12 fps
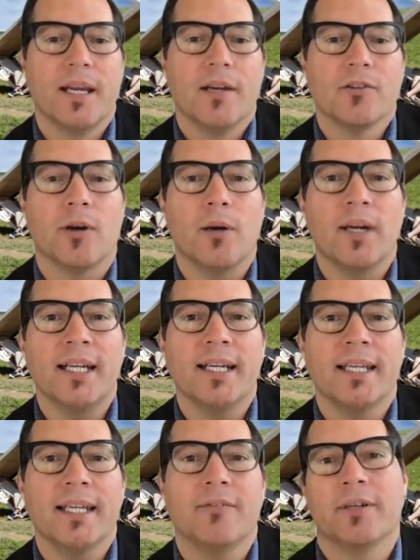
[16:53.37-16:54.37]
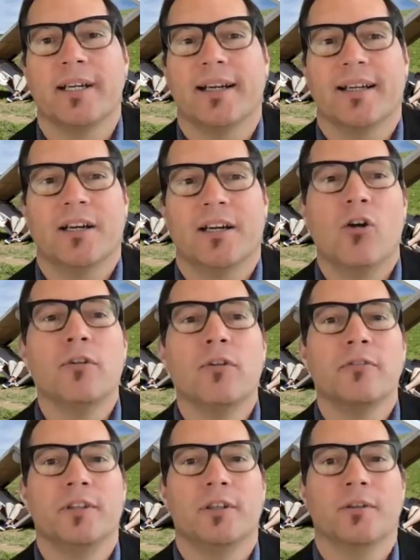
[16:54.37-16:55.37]
So I wanted to give you an
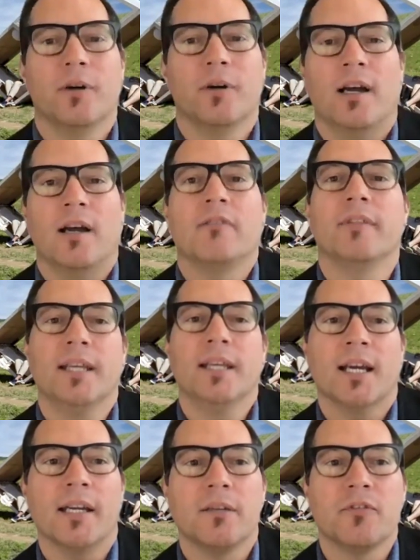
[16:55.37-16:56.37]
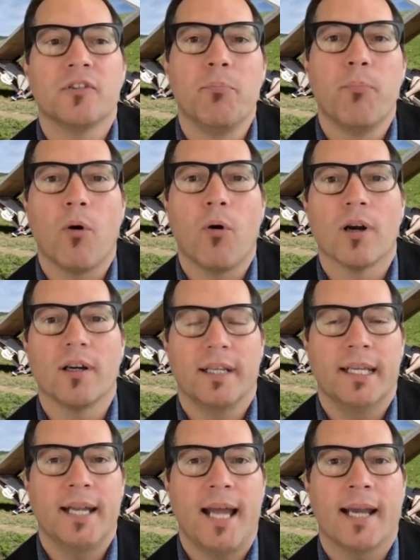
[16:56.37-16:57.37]
overview of the kind of support
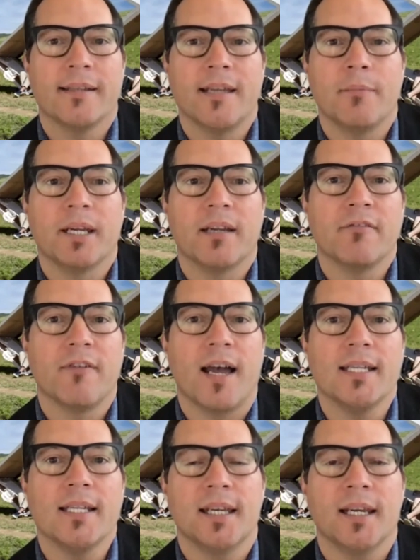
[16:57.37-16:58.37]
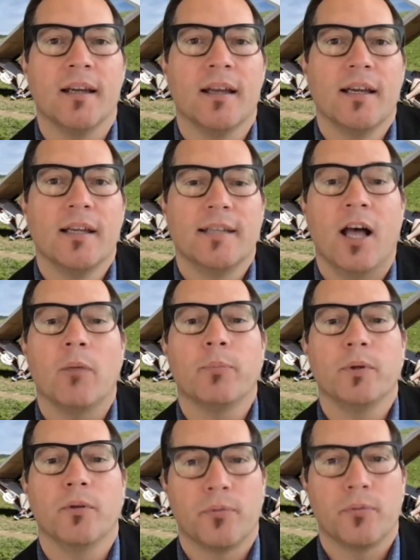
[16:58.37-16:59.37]
in academic advising to help
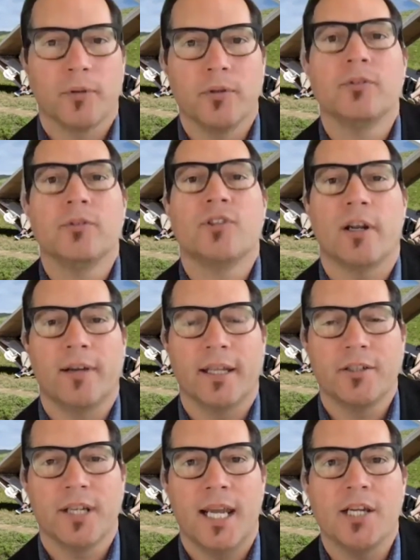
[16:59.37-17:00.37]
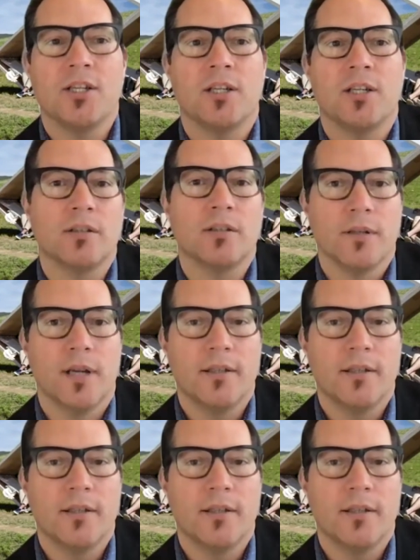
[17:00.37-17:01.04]
you through general education,